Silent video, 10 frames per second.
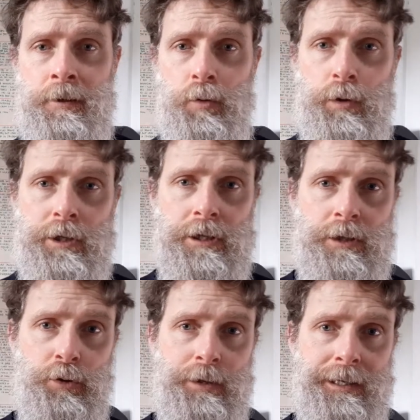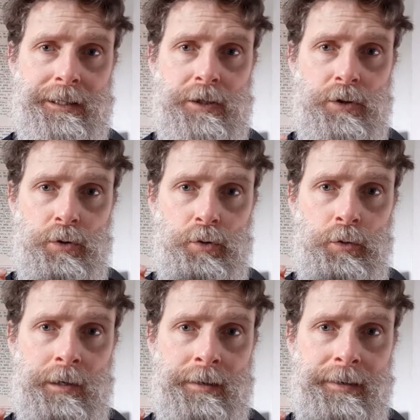which is looking to
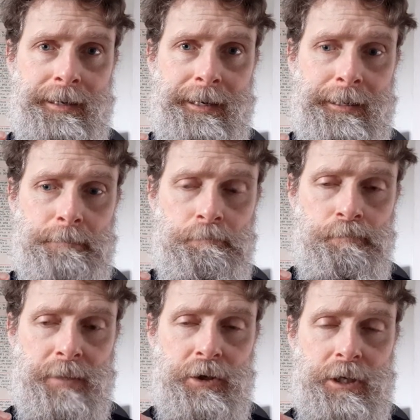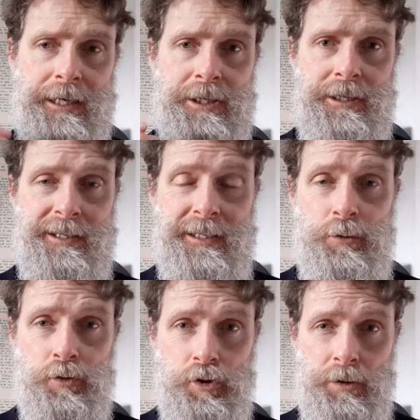um, change the
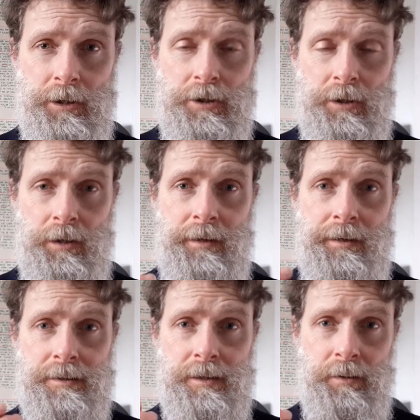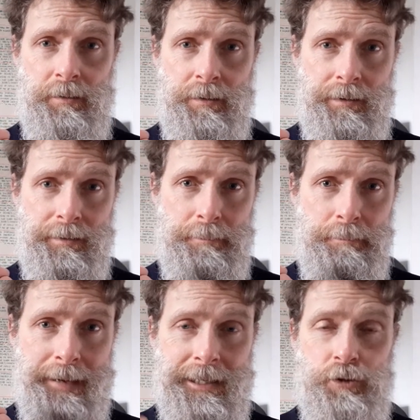legal structure so that
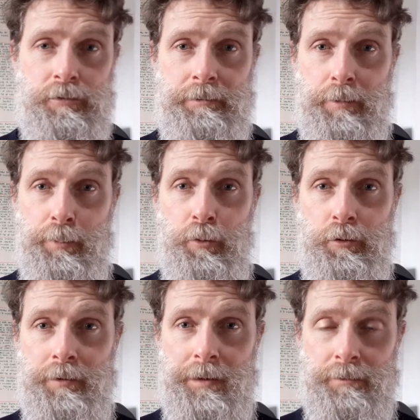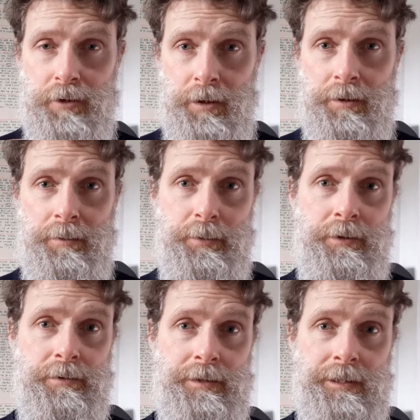mandatory reporting of child
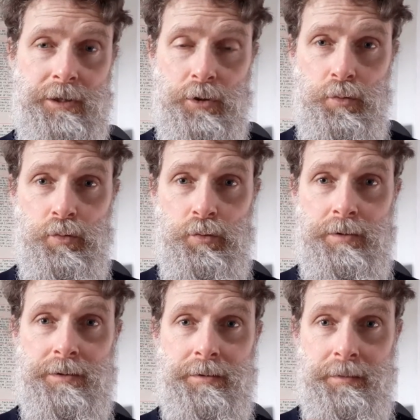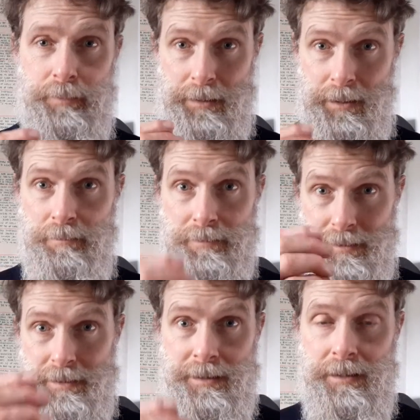abuse in schools becomes
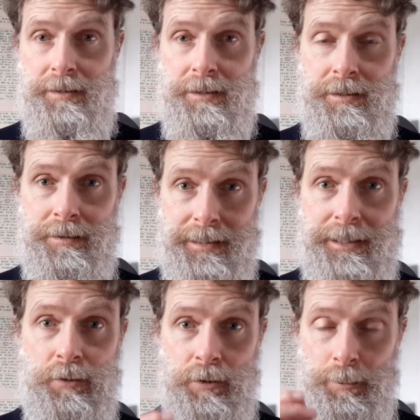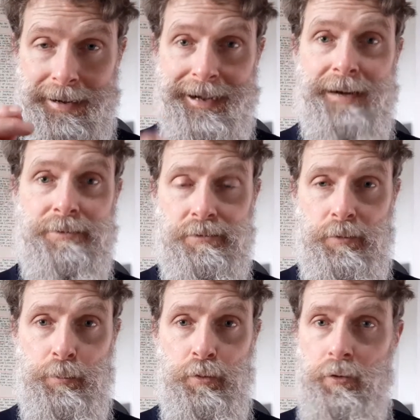it, it's legal. You have to
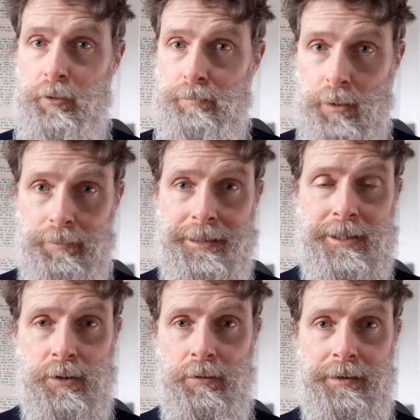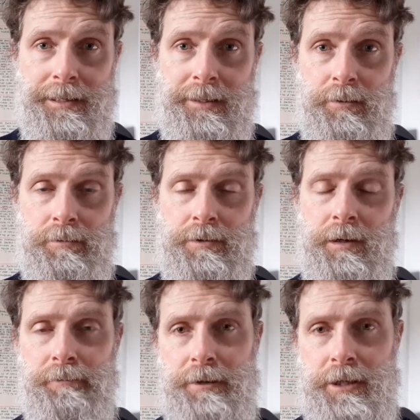report. At the moment, it's not legal. So
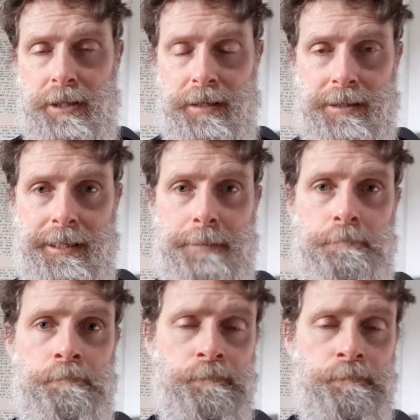I've reached out to him.